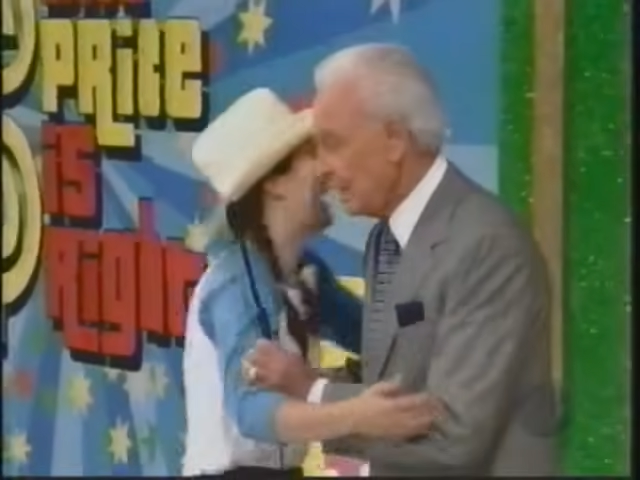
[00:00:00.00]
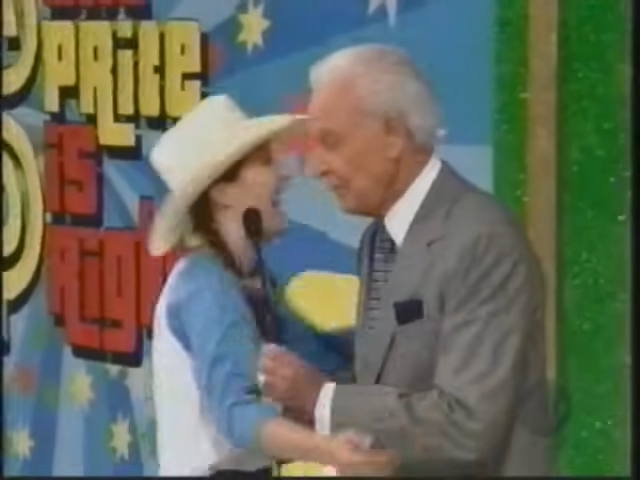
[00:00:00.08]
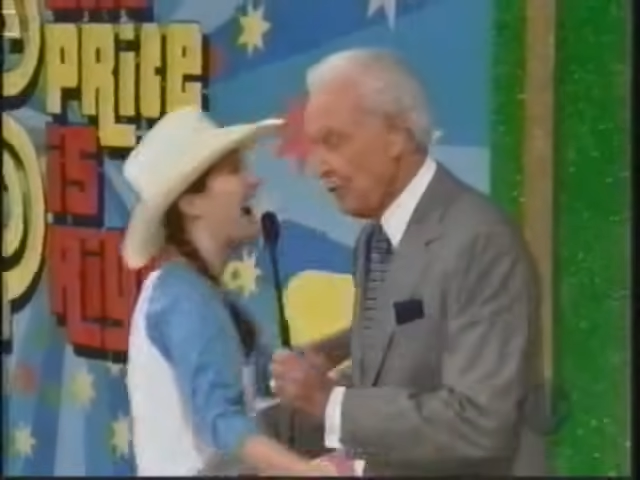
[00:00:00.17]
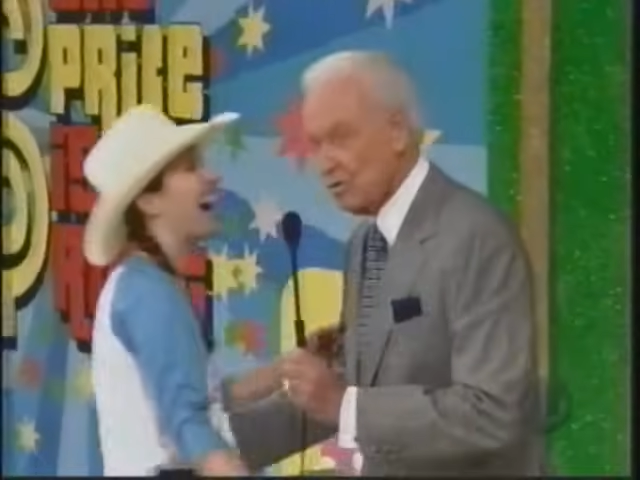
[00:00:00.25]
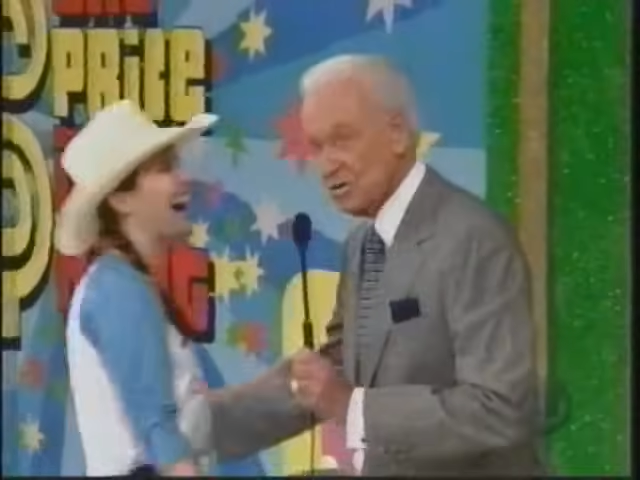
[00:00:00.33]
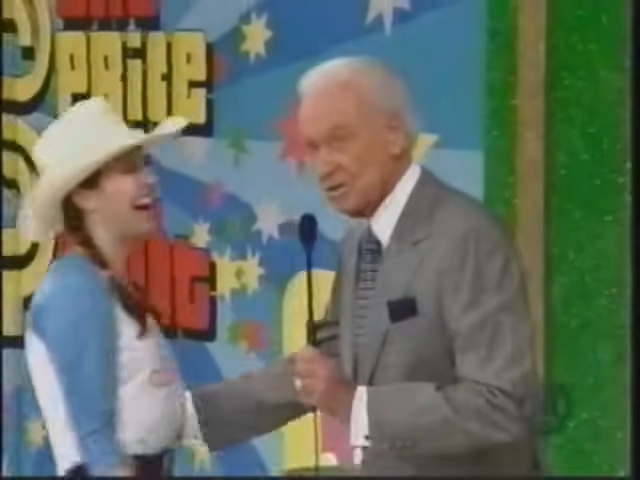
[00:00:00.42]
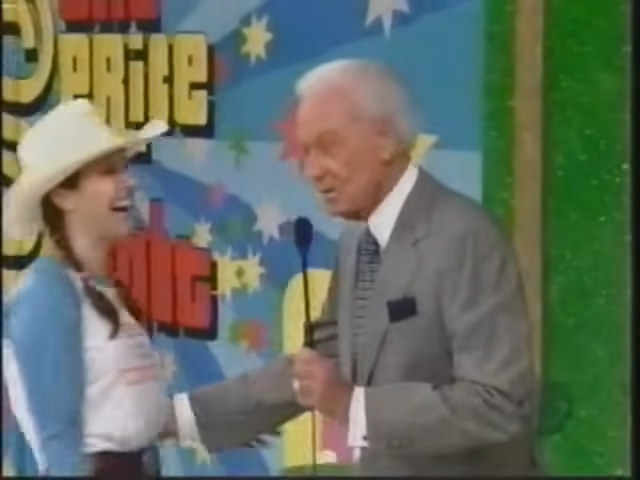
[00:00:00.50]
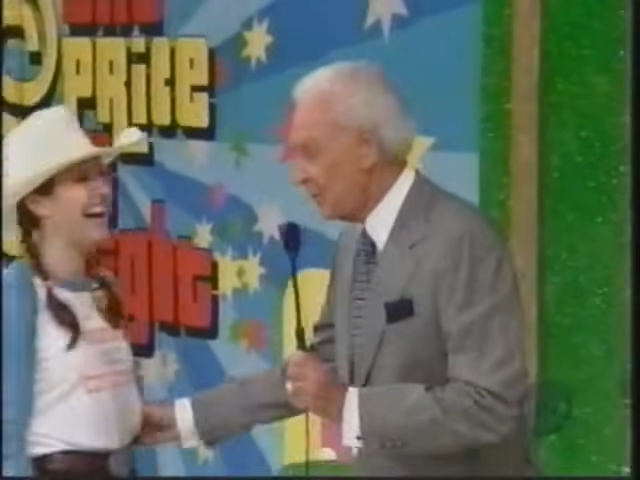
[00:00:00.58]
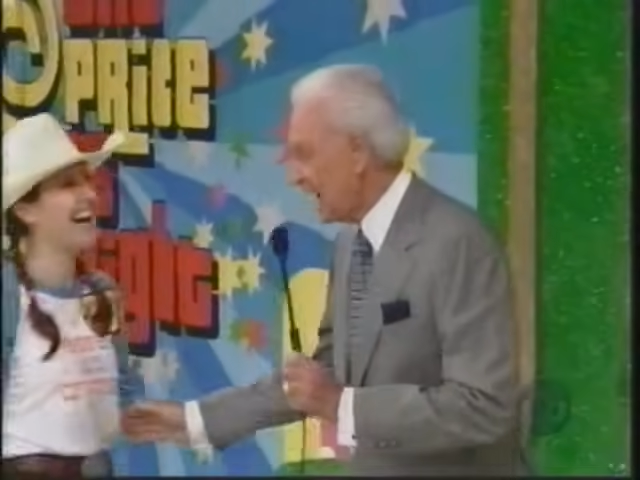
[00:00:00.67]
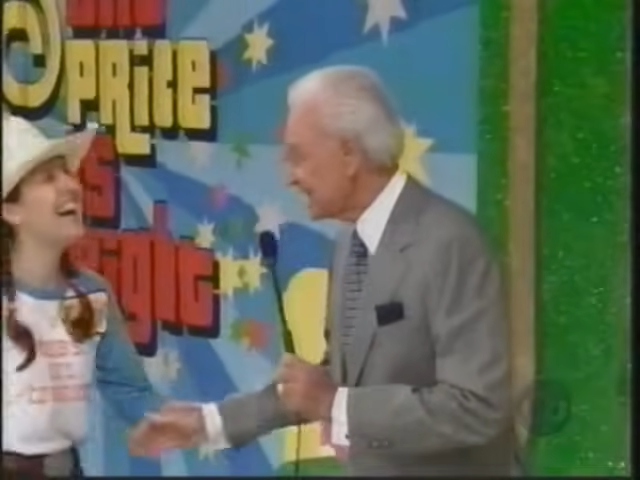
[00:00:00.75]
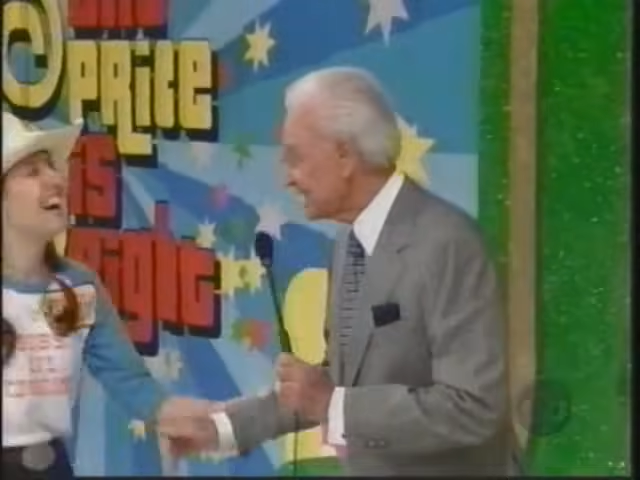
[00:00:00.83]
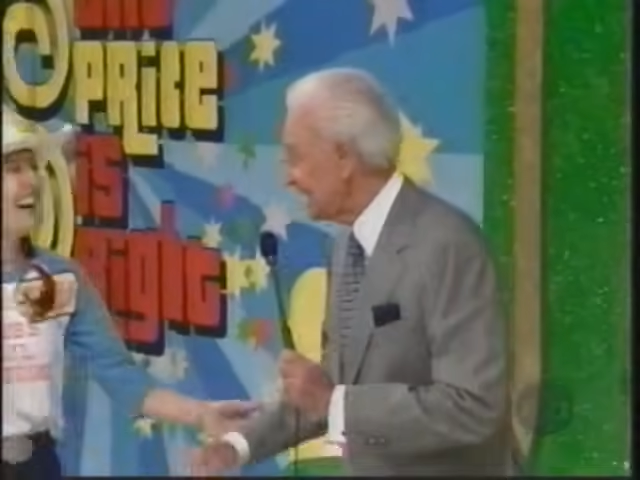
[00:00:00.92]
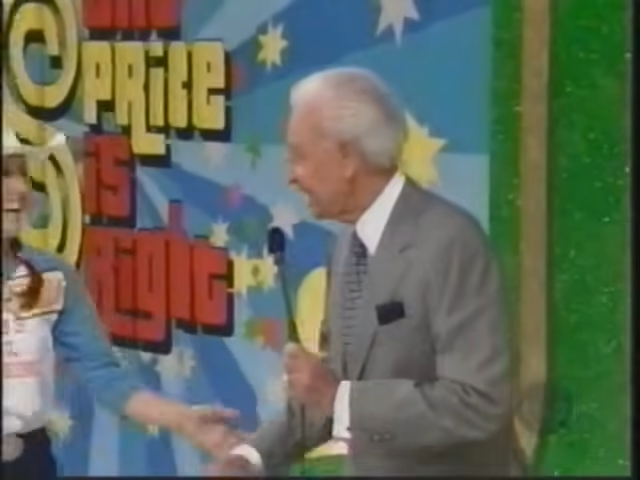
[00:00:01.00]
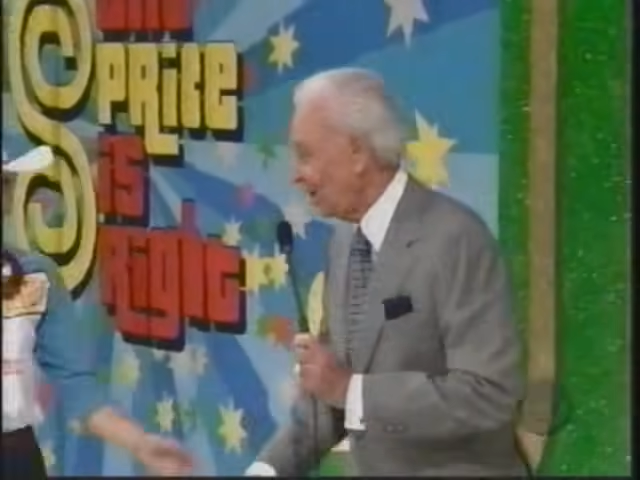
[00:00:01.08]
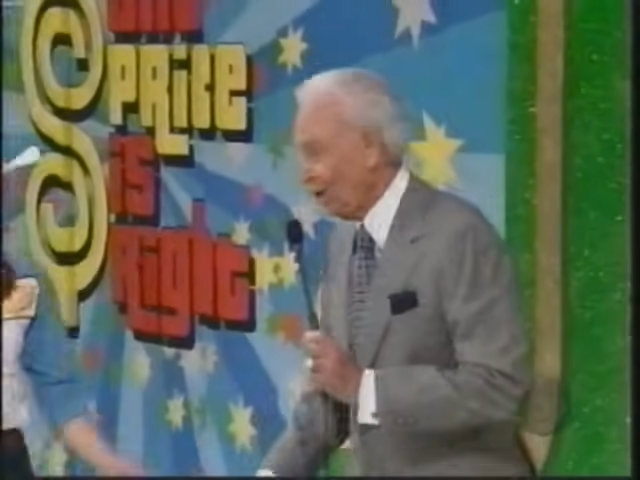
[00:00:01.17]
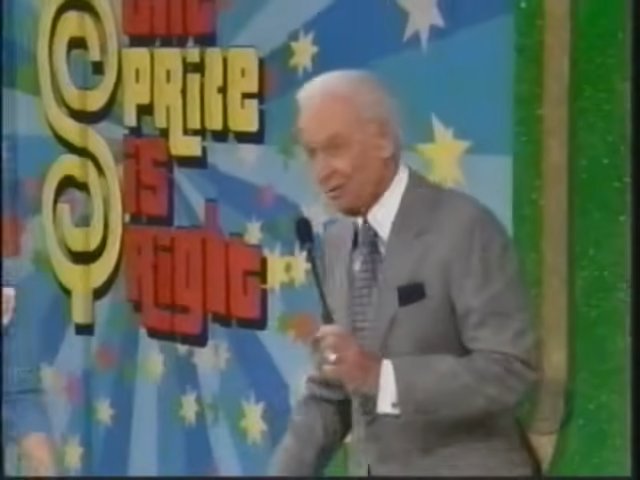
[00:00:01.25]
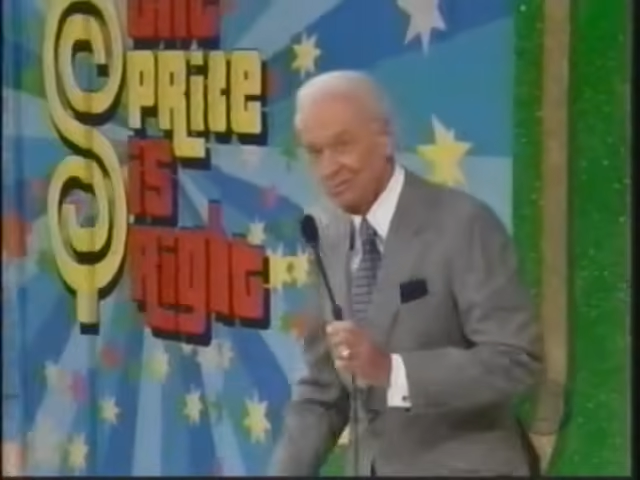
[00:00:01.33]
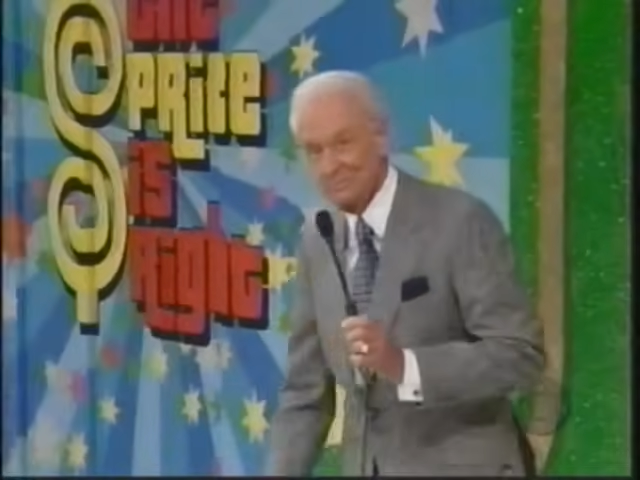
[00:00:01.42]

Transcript: Tell the folks in Nebraska hello.